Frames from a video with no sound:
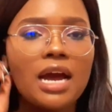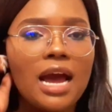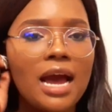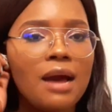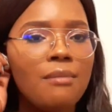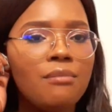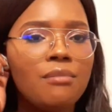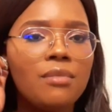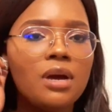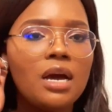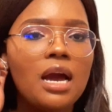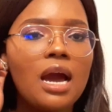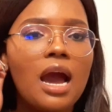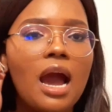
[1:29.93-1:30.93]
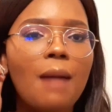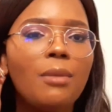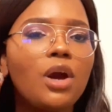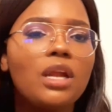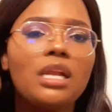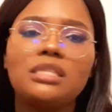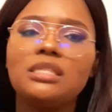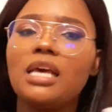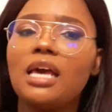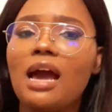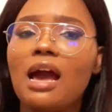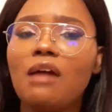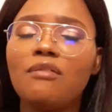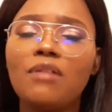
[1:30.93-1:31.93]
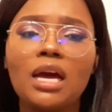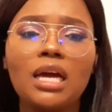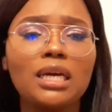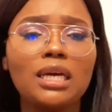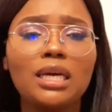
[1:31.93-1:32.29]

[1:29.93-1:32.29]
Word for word: Um, I'm not gonna say I have like